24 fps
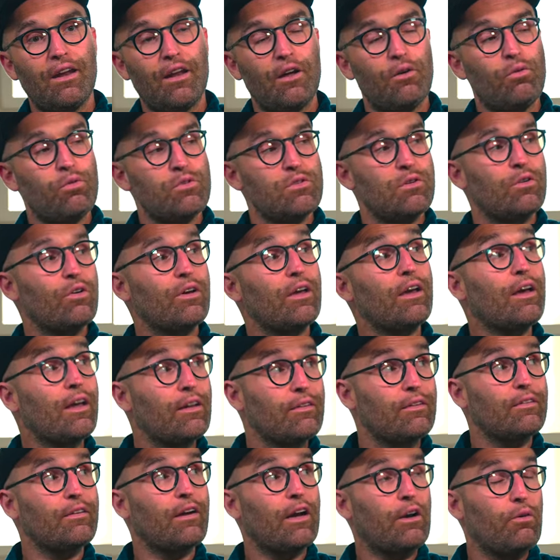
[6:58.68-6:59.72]
And I was looking
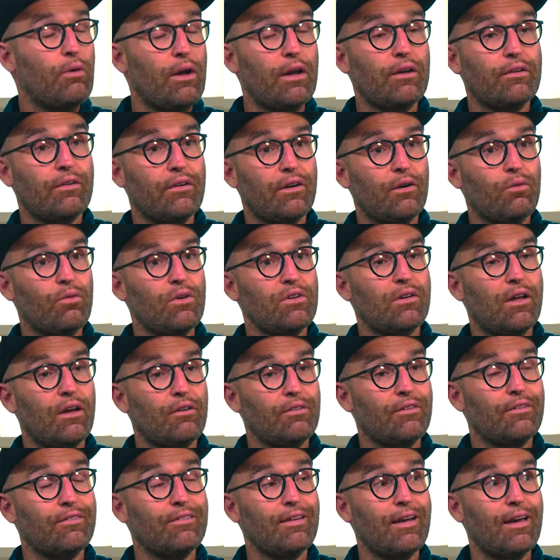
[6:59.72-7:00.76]
at the director and was
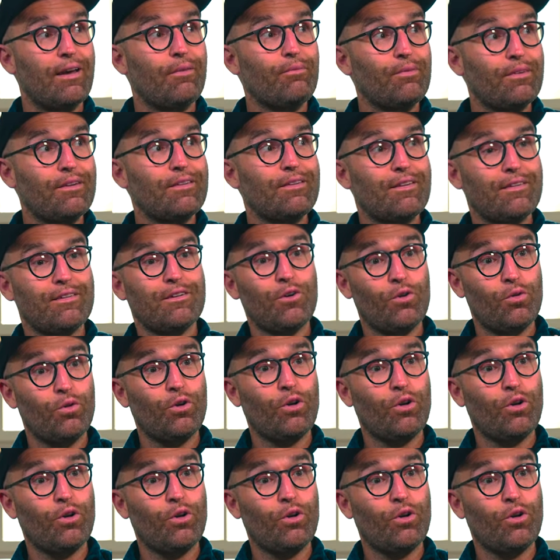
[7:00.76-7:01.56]
like, damn, this is so